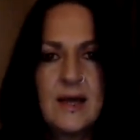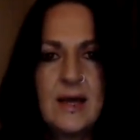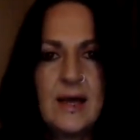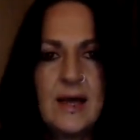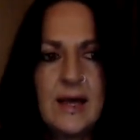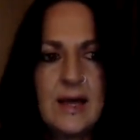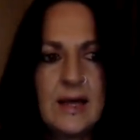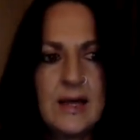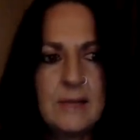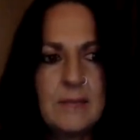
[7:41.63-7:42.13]

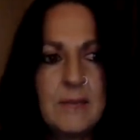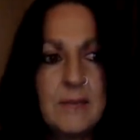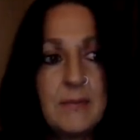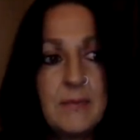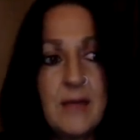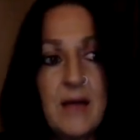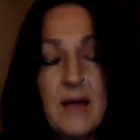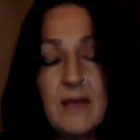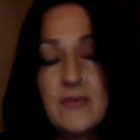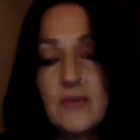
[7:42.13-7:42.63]
And
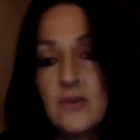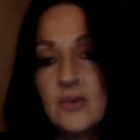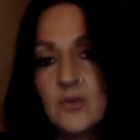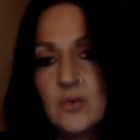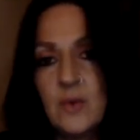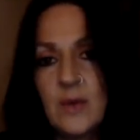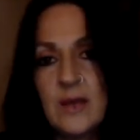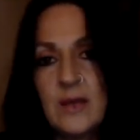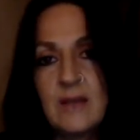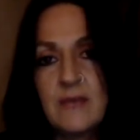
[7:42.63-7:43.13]
people have gone
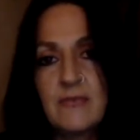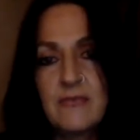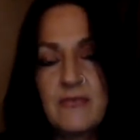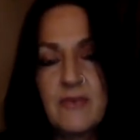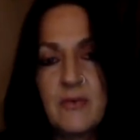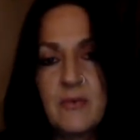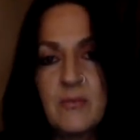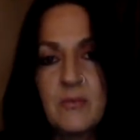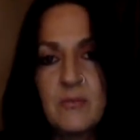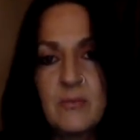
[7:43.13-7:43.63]
away
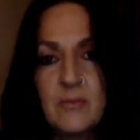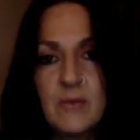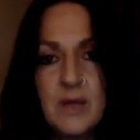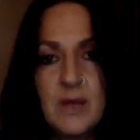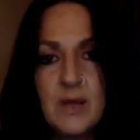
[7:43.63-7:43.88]
from